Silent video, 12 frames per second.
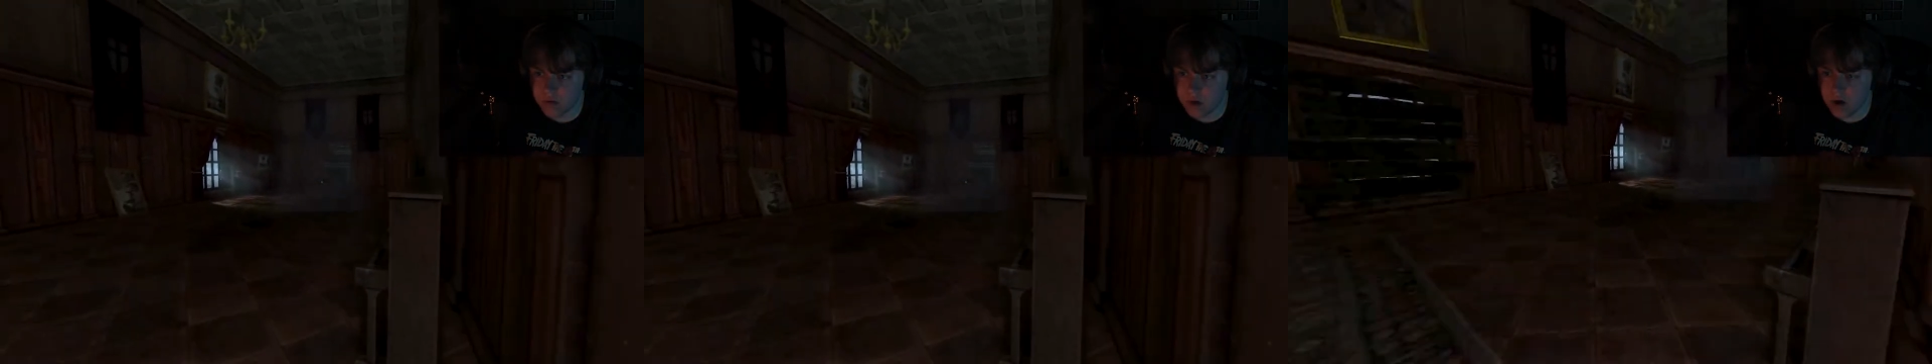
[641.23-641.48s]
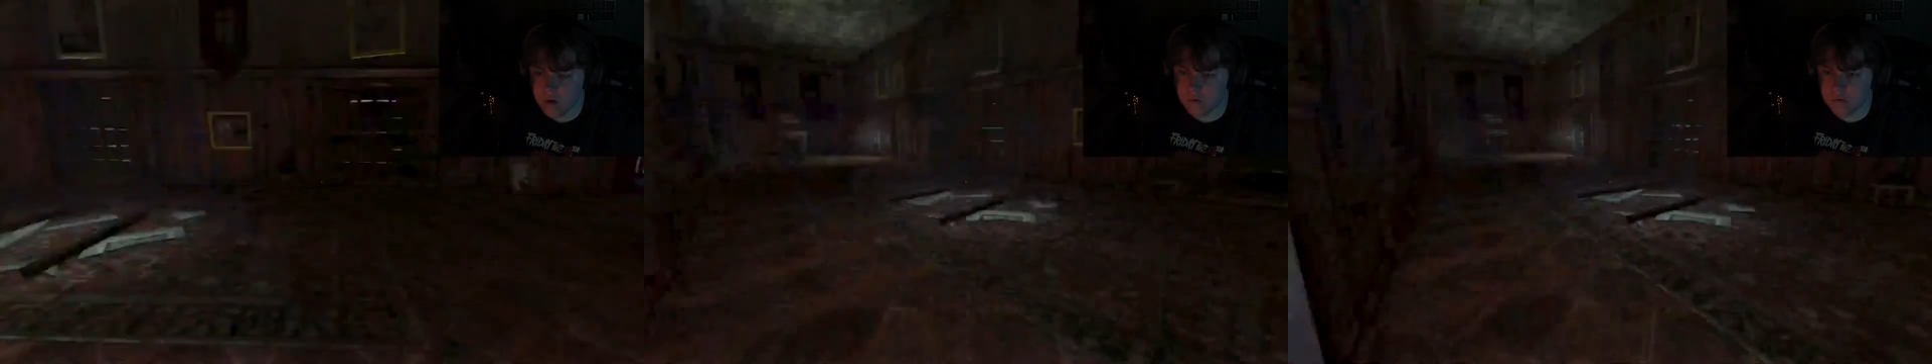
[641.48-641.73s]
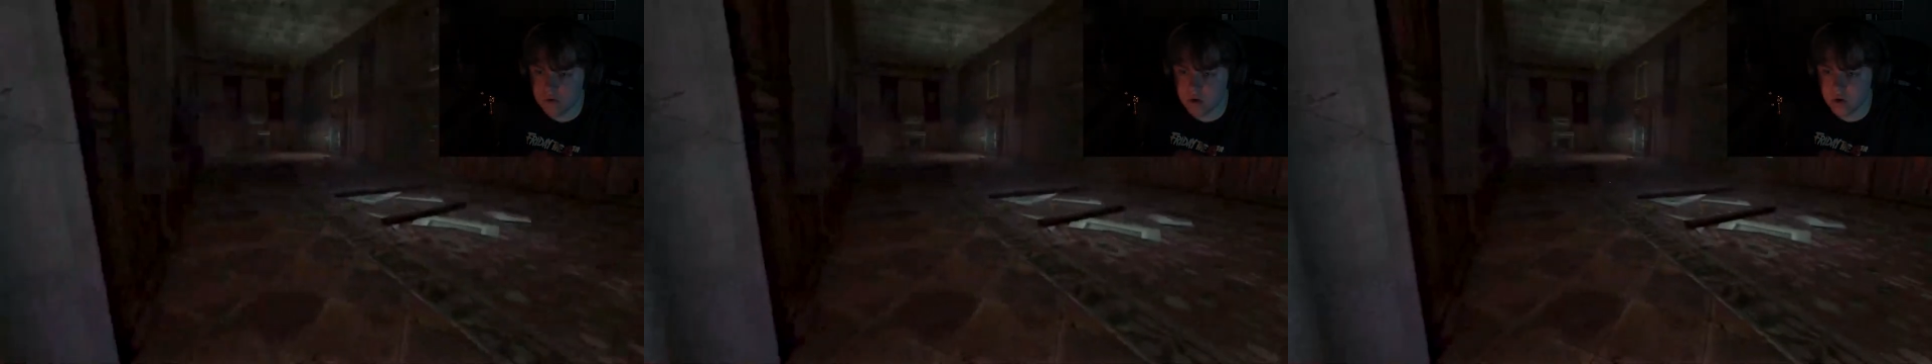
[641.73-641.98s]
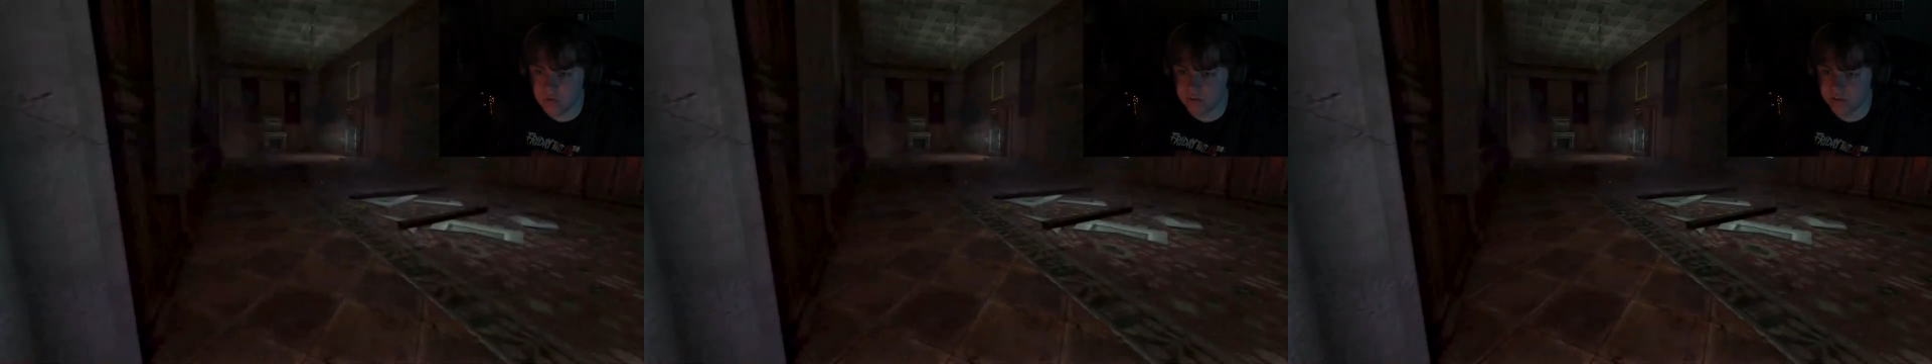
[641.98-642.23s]
Oh
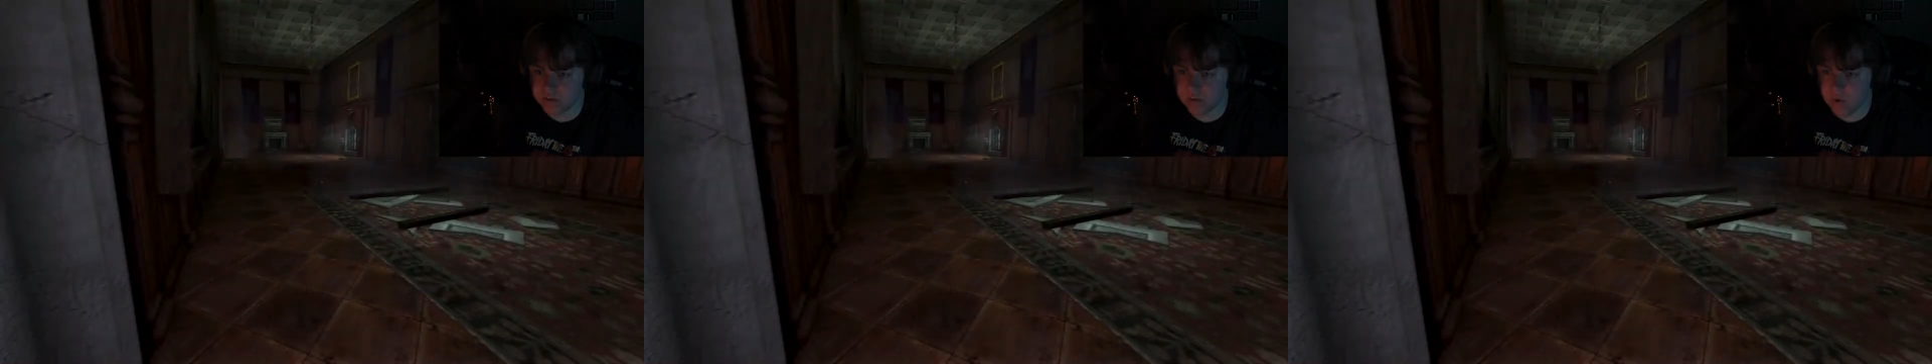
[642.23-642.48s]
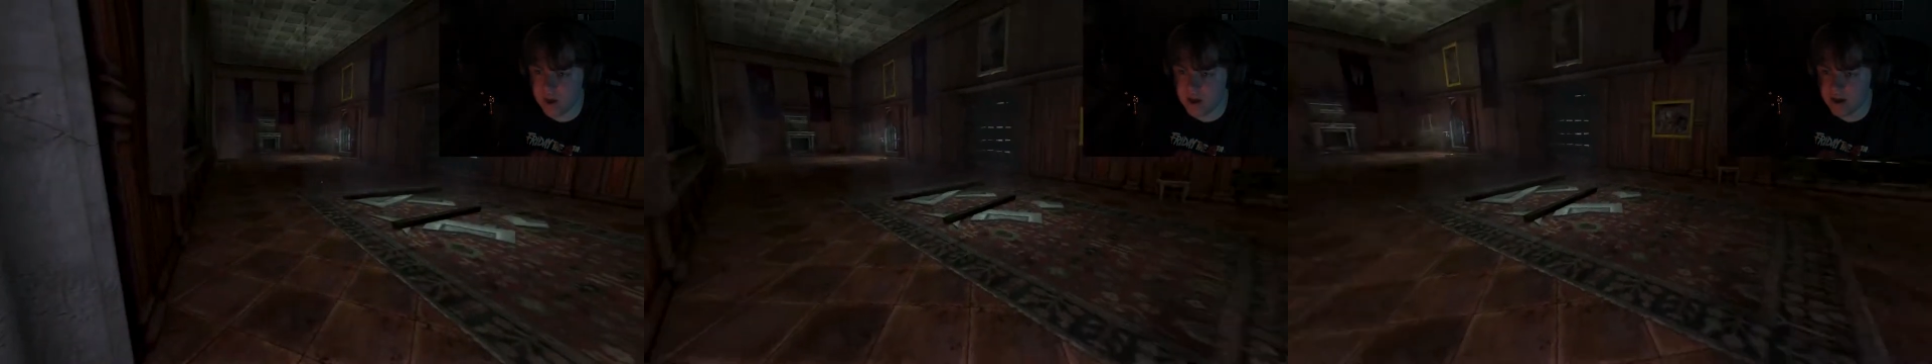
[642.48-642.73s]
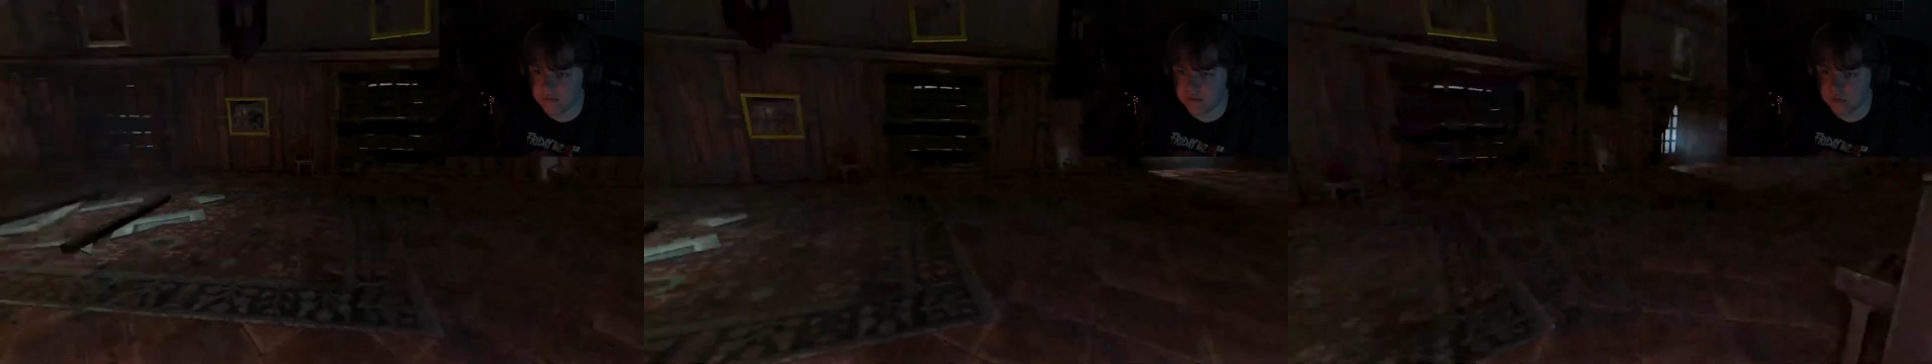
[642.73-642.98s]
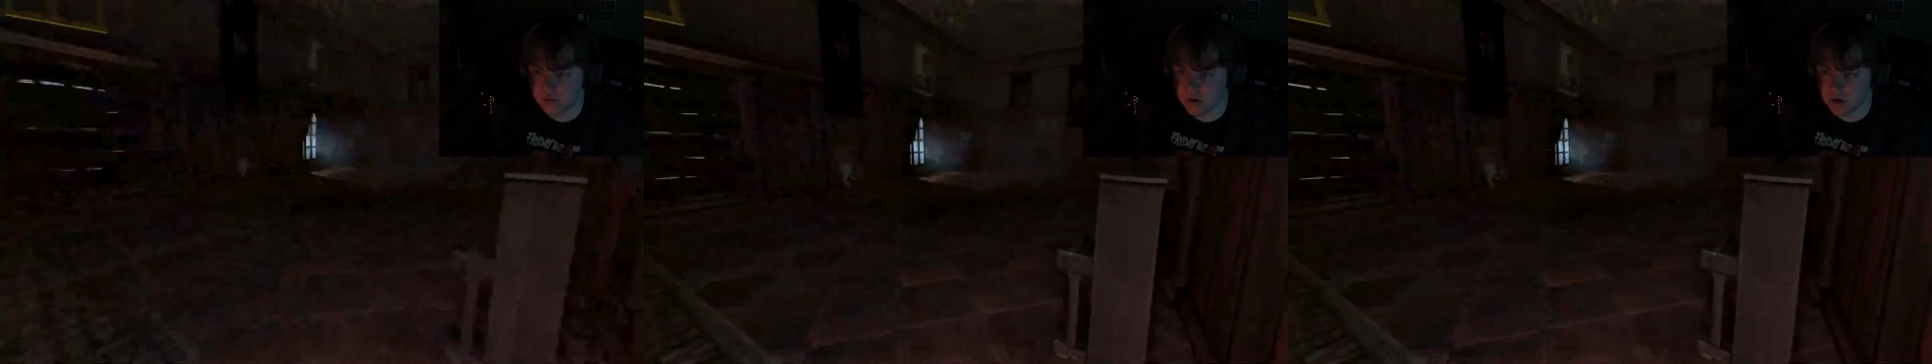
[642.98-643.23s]
no, and that's the way I have to
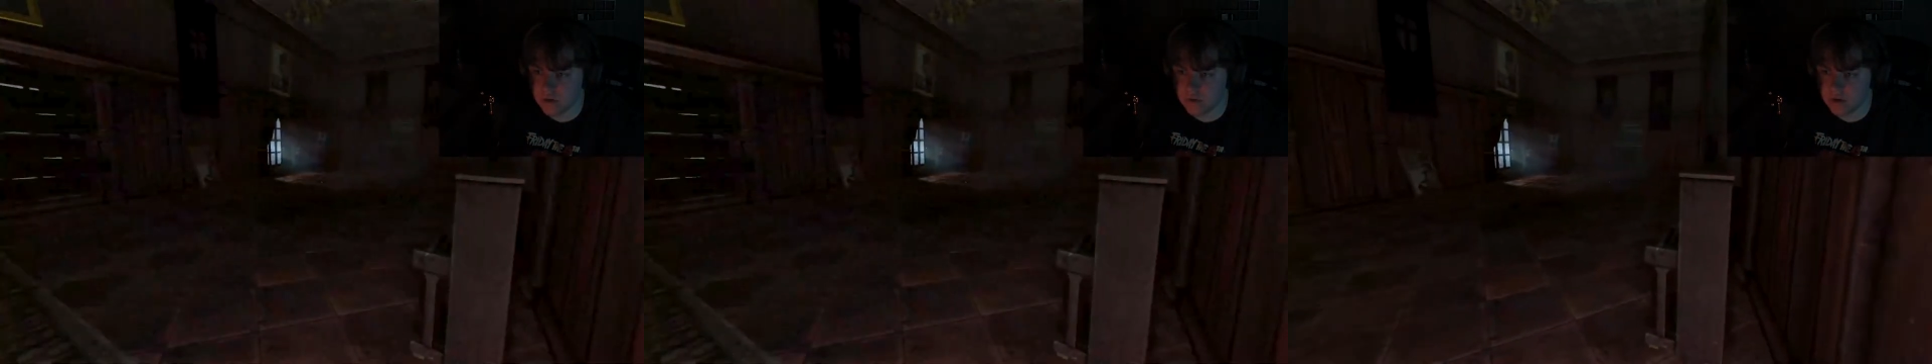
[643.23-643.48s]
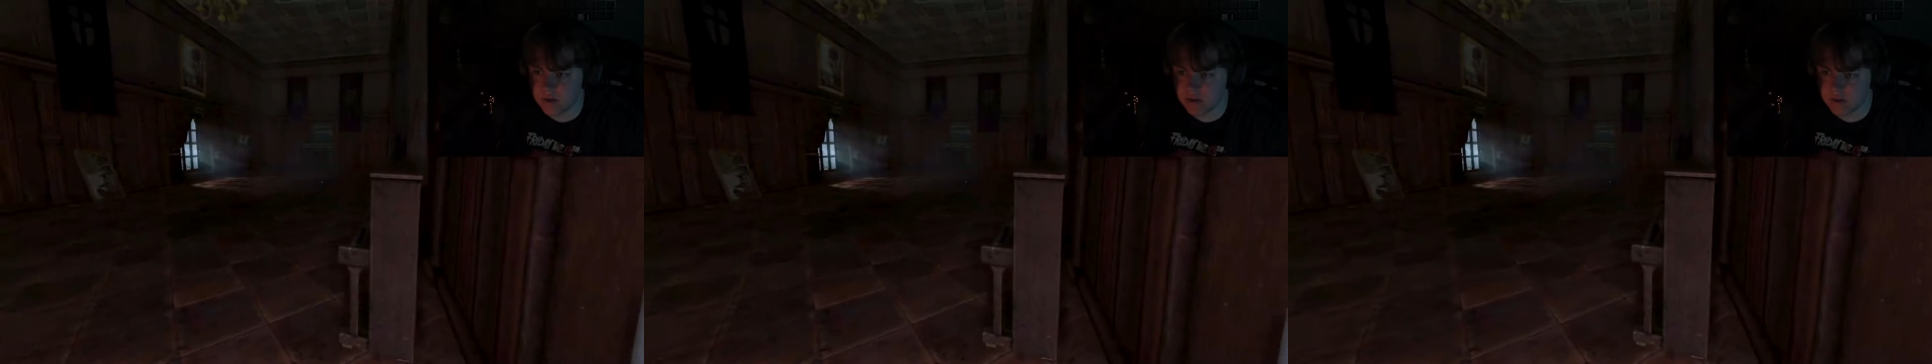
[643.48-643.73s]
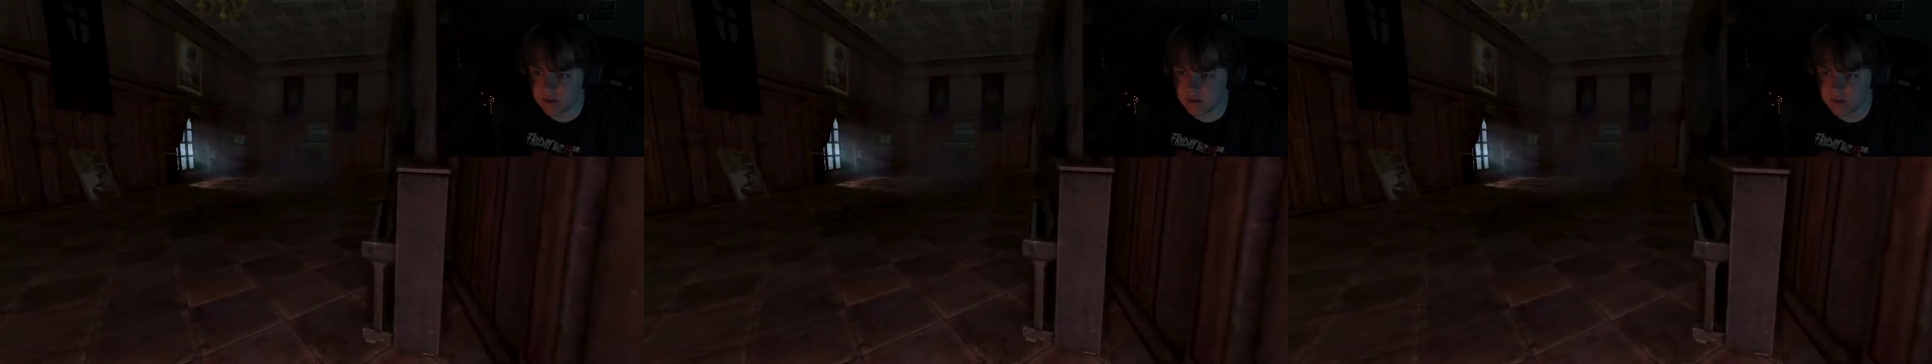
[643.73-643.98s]
go, isn't it?